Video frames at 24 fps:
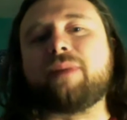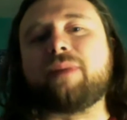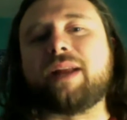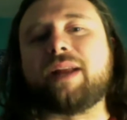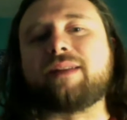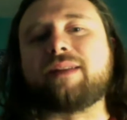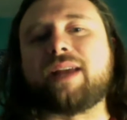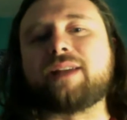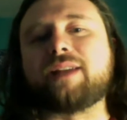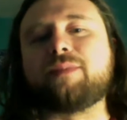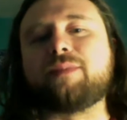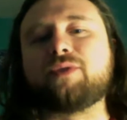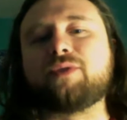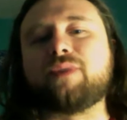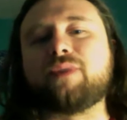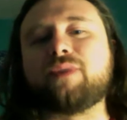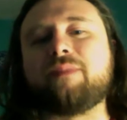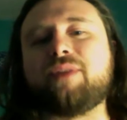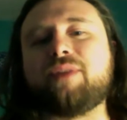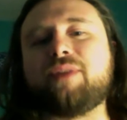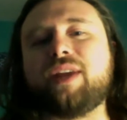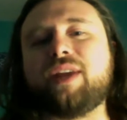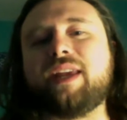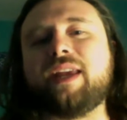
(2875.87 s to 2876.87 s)
But I suppose what
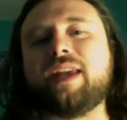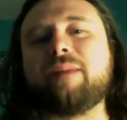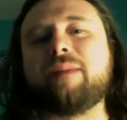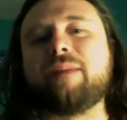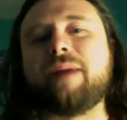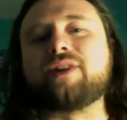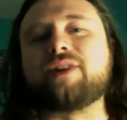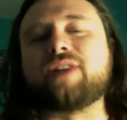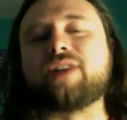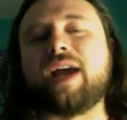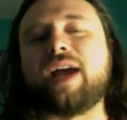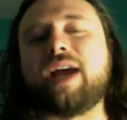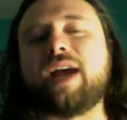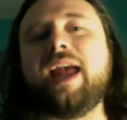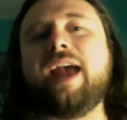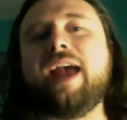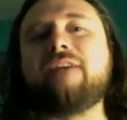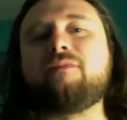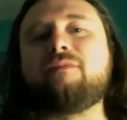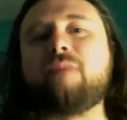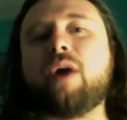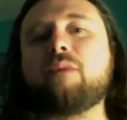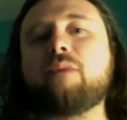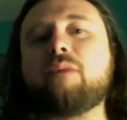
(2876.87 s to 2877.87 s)
I'm thinking about is I
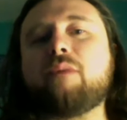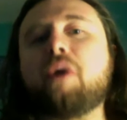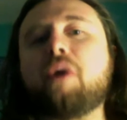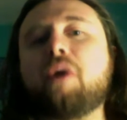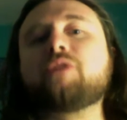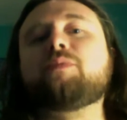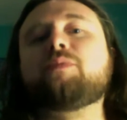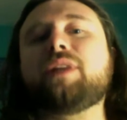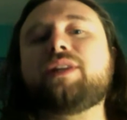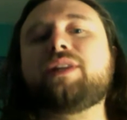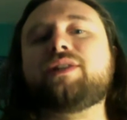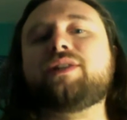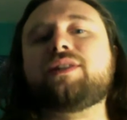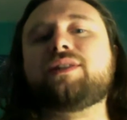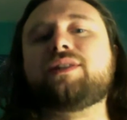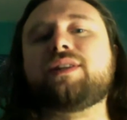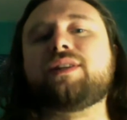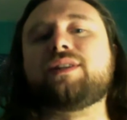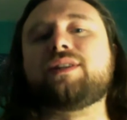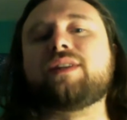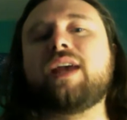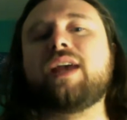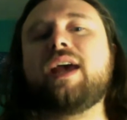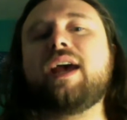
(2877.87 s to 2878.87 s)
have on multiple
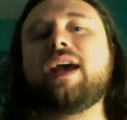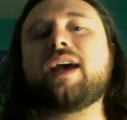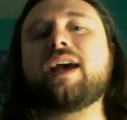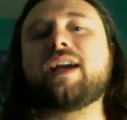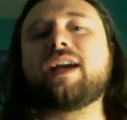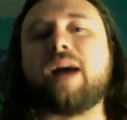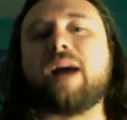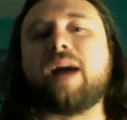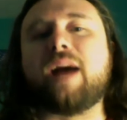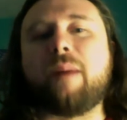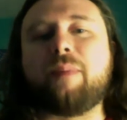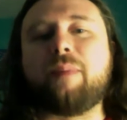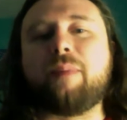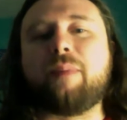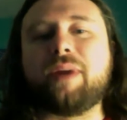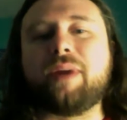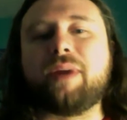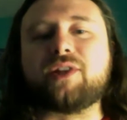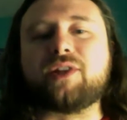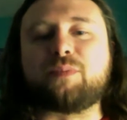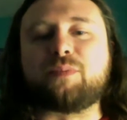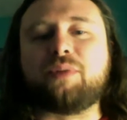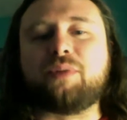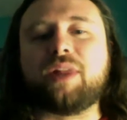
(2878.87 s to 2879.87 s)
instances come up
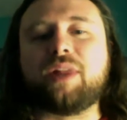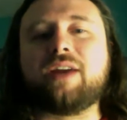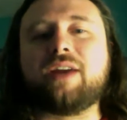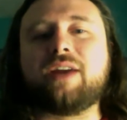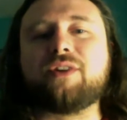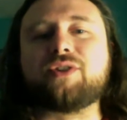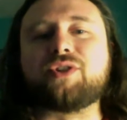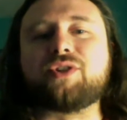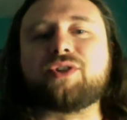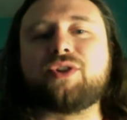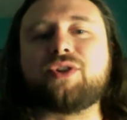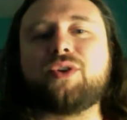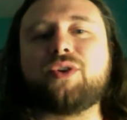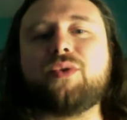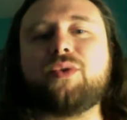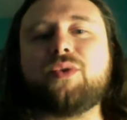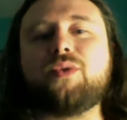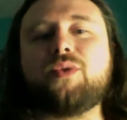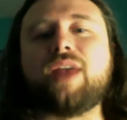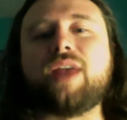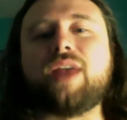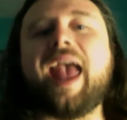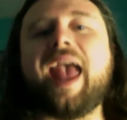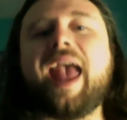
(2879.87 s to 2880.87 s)
against players who
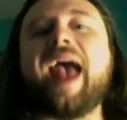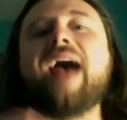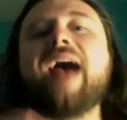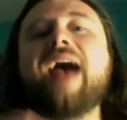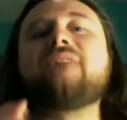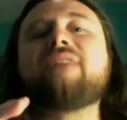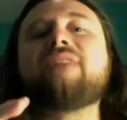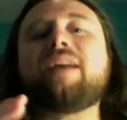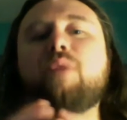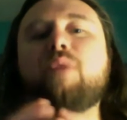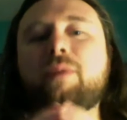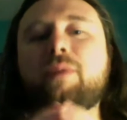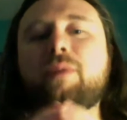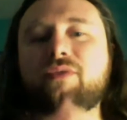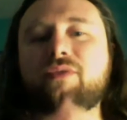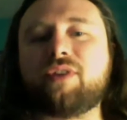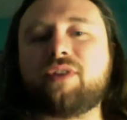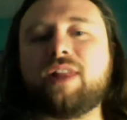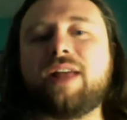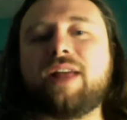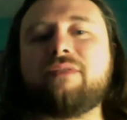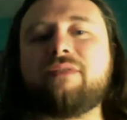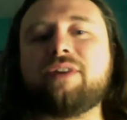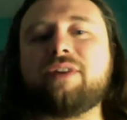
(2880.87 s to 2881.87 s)
they have that moment of
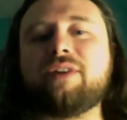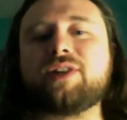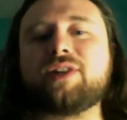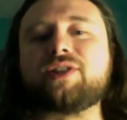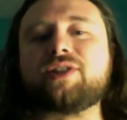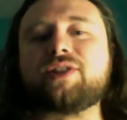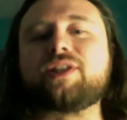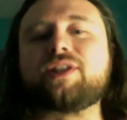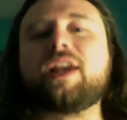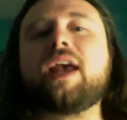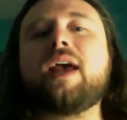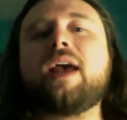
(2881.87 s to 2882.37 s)
cleverness,